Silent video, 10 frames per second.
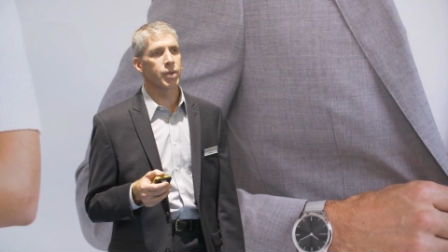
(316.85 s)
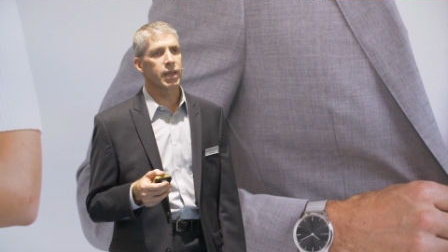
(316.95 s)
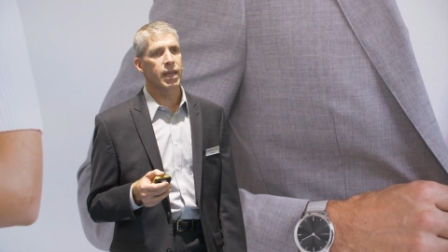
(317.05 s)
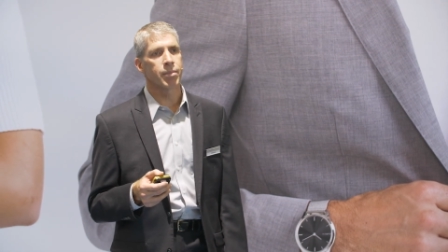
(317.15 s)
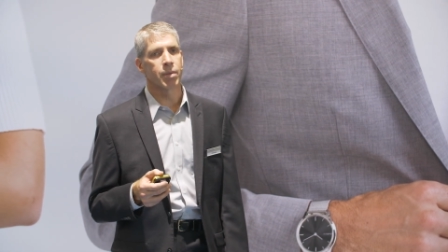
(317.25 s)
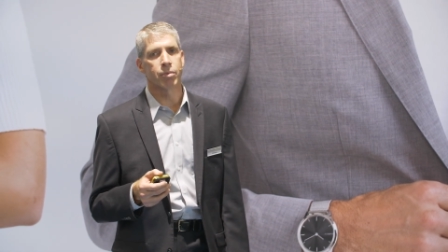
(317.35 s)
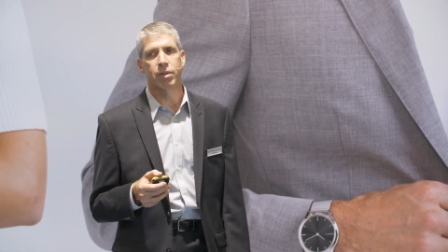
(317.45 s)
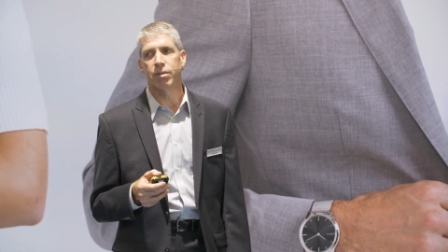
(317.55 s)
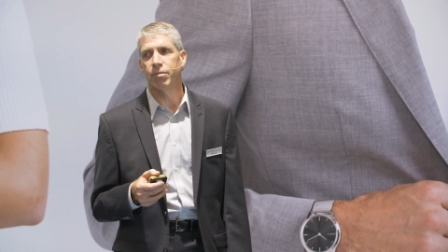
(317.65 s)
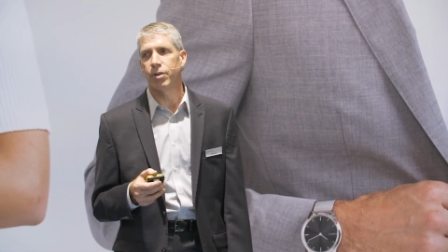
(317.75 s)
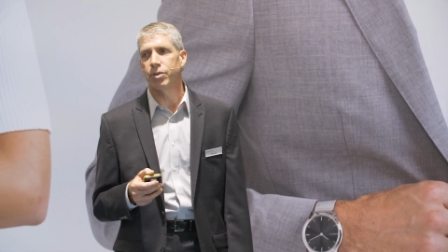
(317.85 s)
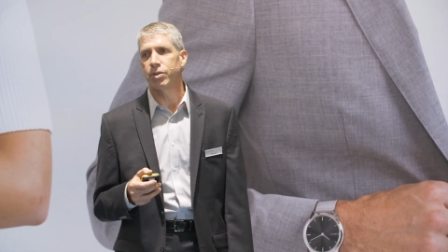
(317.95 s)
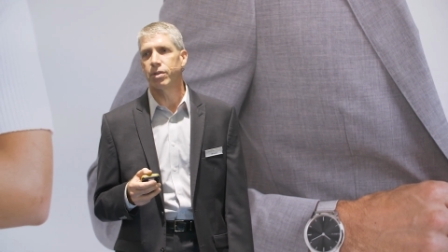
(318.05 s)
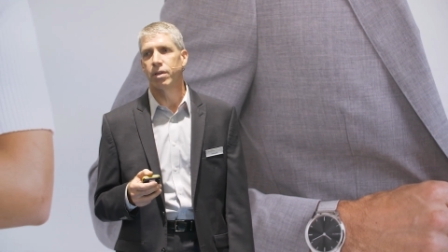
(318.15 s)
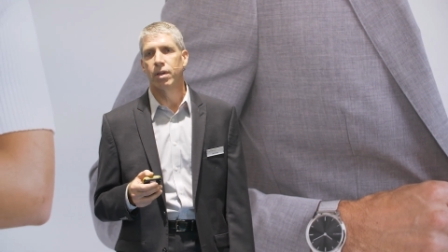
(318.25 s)
We came up with the
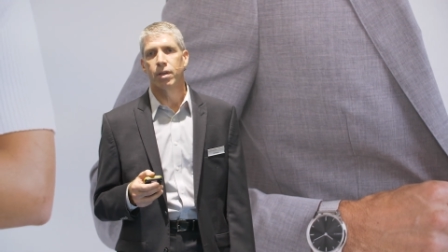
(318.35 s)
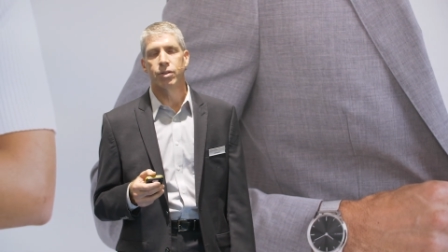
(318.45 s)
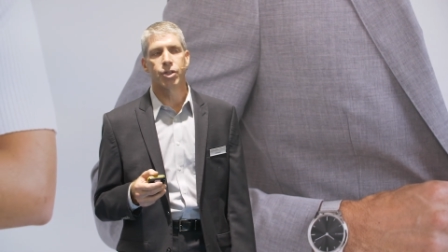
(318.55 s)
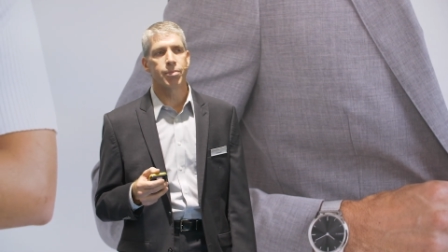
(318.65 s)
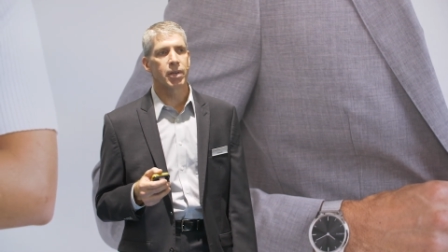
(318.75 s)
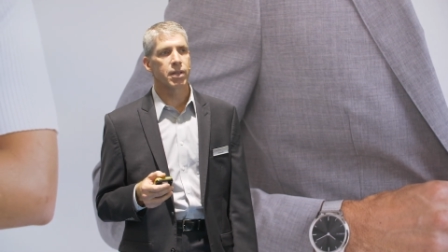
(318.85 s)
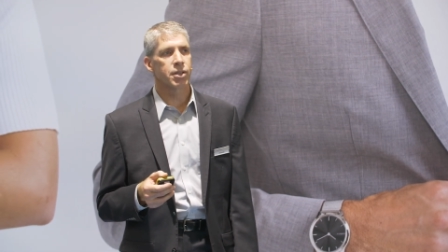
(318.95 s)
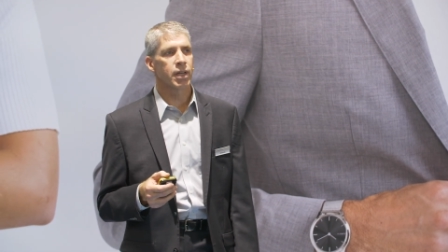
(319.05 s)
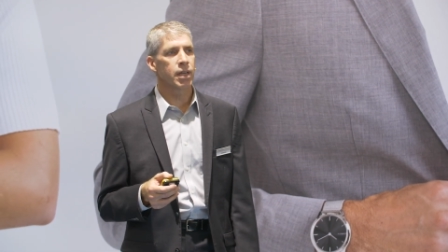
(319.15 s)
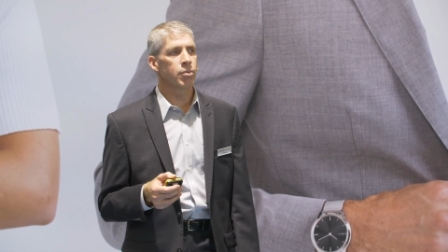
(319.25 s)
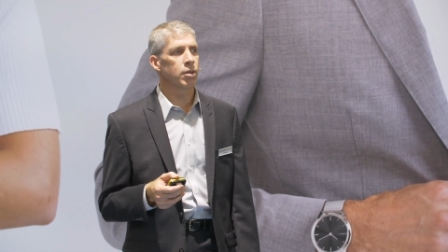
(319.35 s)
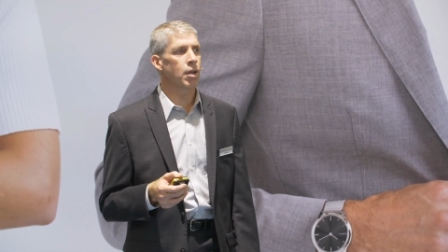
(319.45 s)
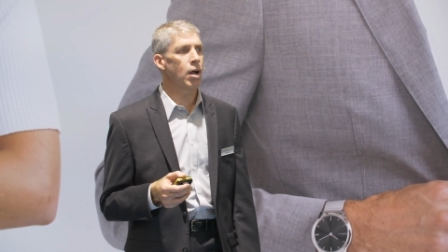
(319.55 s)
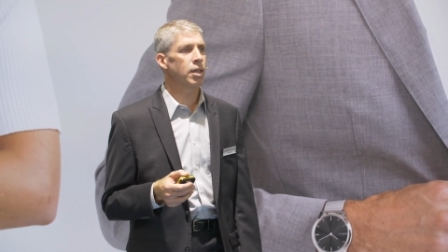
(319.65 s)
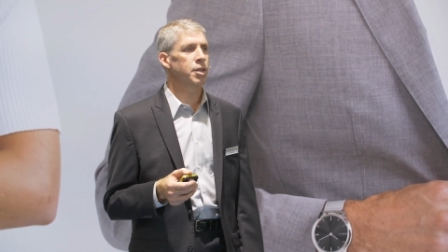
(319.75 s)
first G P S-enabled
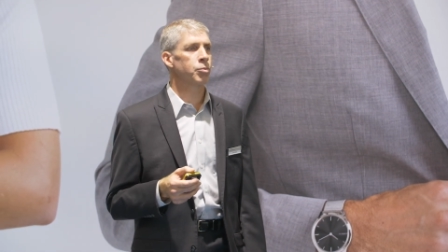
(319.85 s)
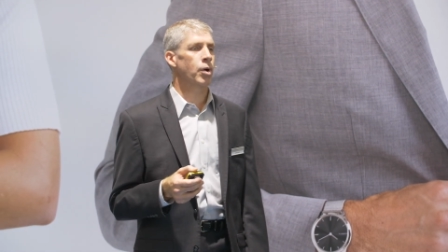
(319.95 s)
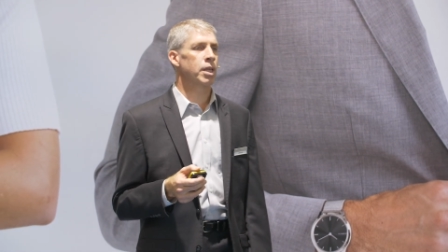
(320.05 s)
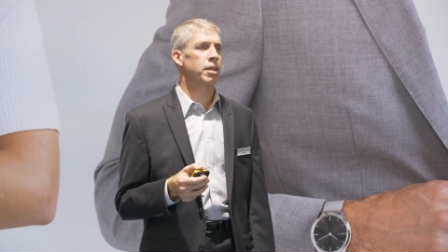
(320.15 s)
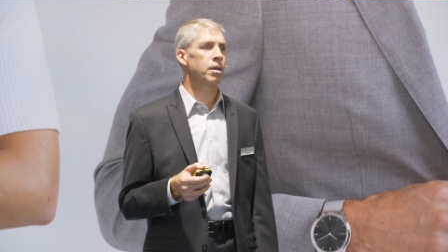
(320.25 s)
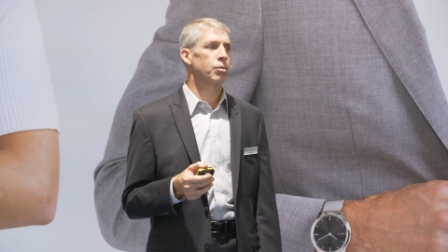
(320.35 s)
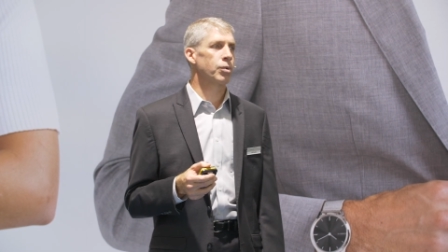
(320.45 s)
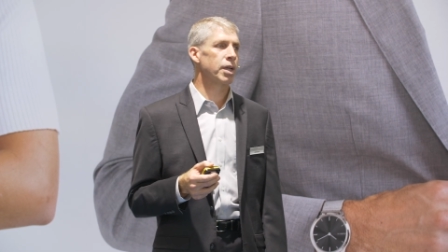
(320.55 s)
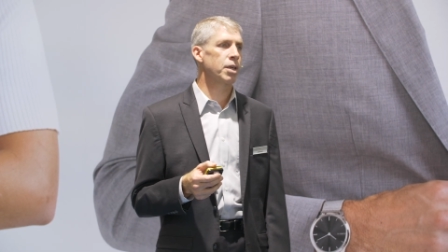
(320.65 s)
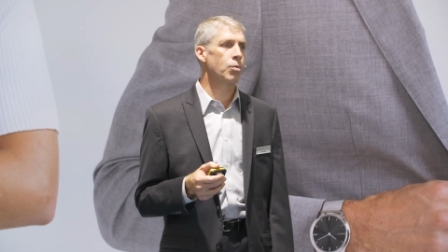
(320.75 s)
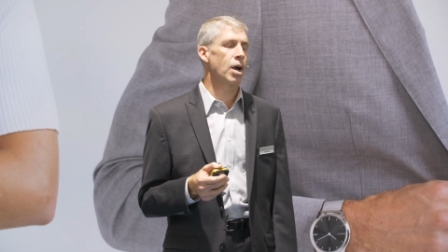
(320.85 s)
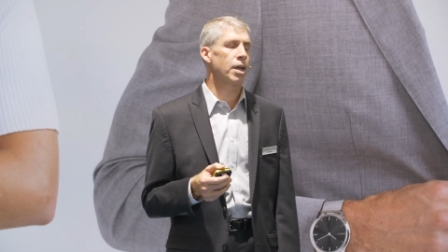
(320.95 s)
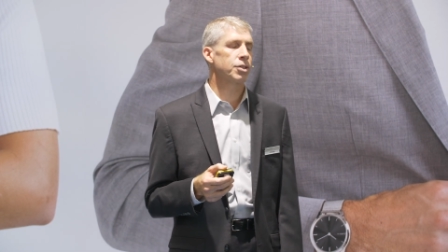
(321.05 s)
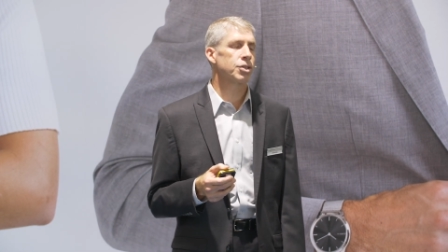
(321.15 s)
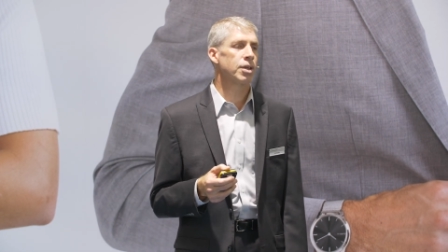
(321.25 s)
all-in-one running
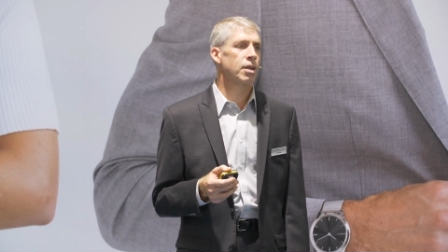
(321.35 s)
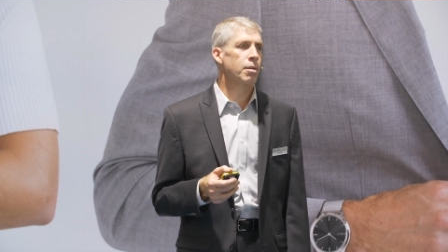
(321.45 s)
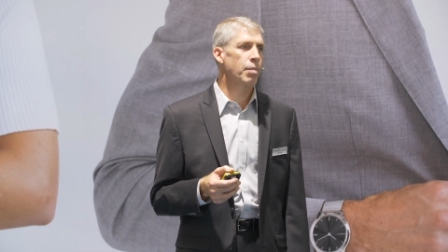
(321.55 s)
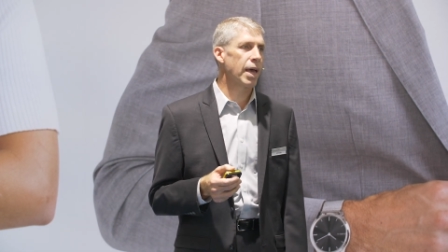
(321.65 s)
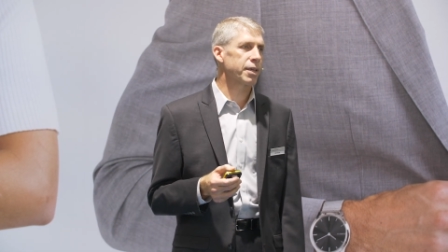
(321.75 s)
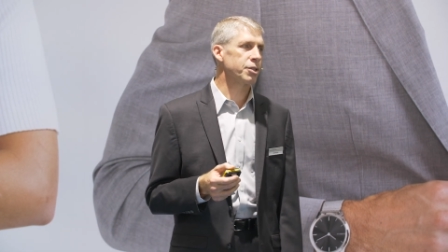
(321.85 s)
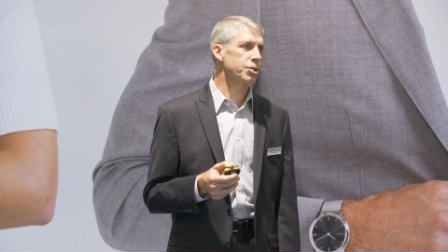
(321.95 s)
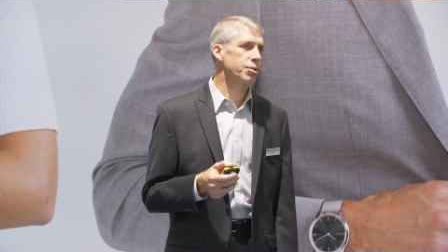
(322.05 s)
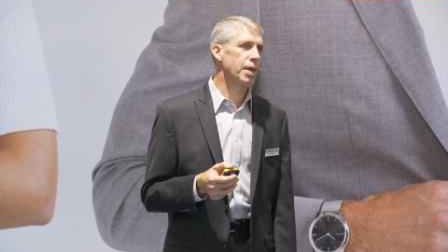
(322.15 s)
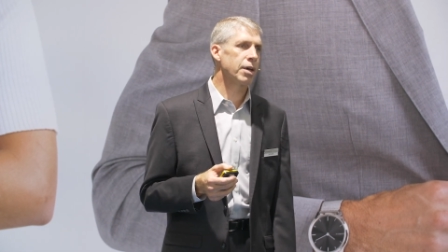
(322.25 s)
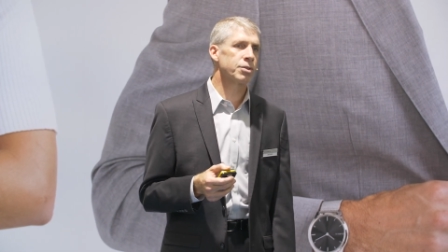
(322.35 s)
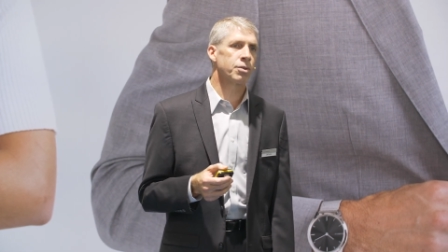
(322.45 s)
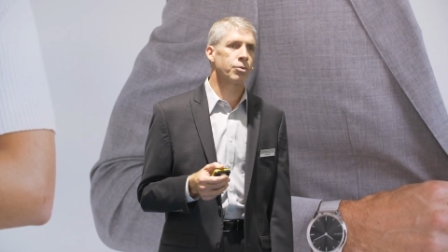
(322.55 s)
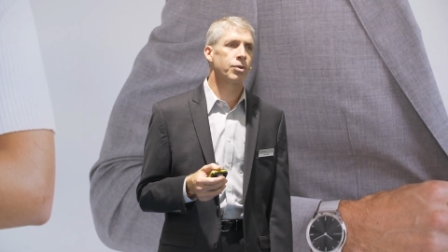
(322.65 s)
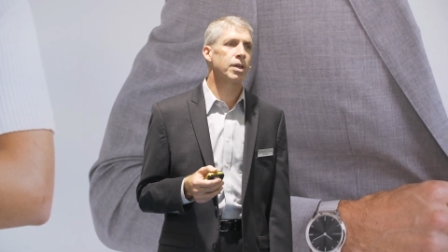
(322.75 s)
watch back in two
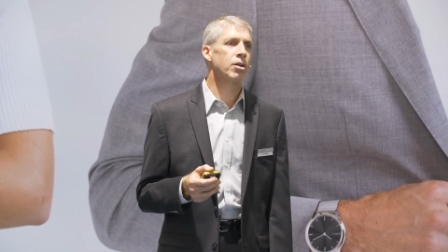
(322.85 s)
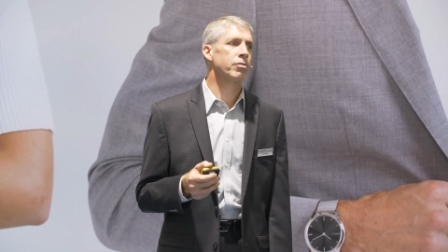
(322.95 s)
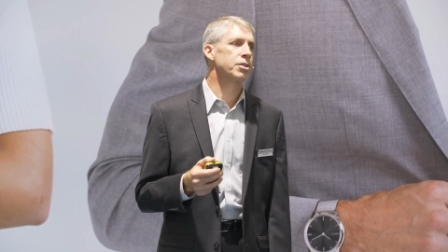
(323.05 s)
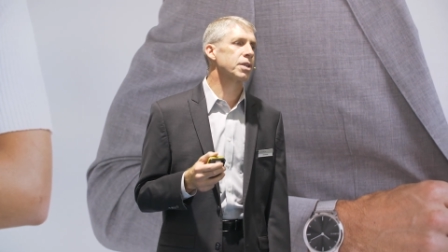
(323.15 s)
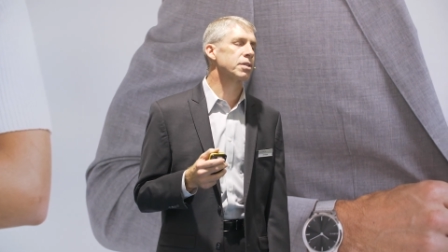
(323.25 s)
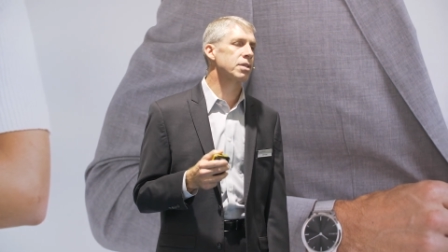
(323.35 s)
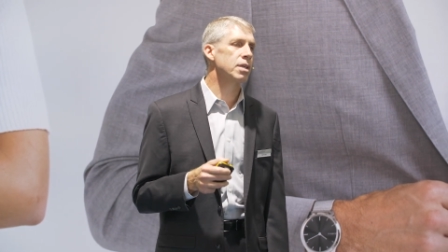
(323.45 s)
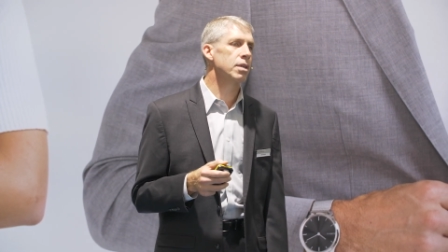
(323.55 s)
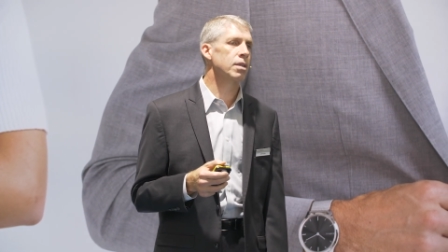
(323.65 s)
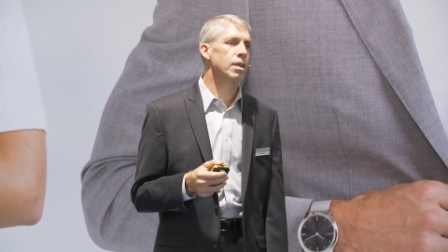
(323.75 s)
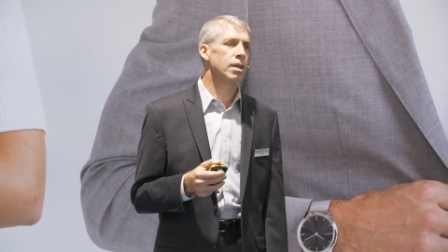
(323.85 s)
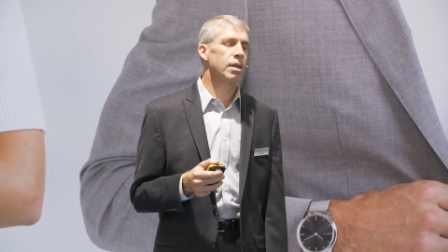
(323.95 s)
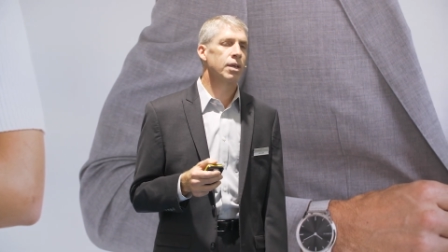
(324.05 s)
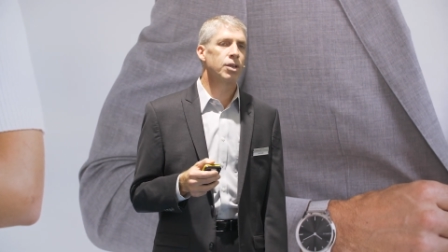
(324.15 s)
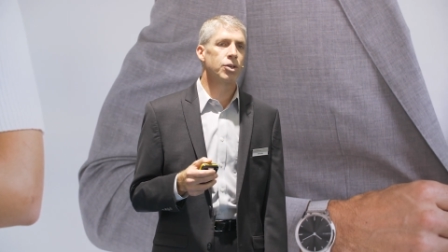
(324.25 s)
thousand three, over sixteen
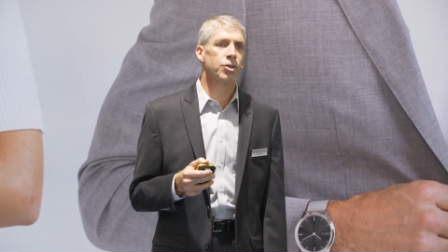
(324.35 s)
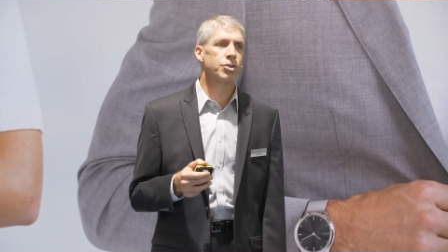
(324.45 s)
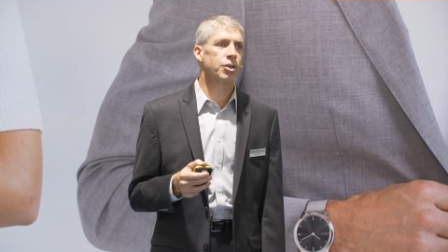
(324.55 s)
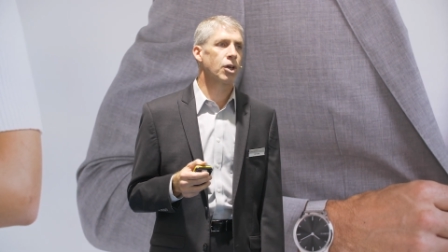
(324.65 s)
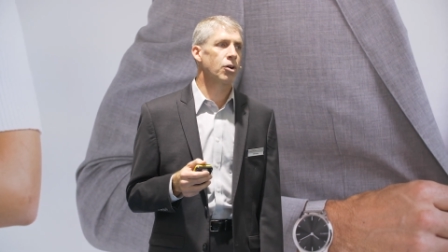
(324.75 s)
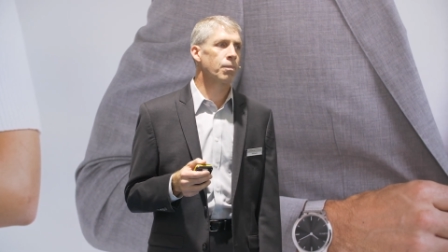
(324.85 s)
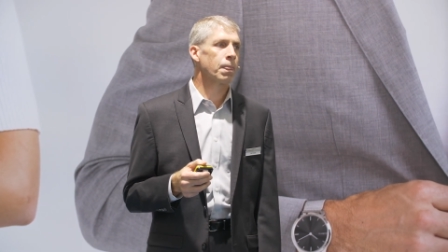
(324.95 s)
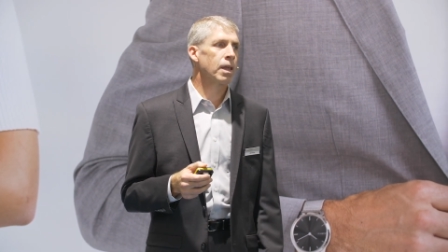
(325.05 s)
years ago.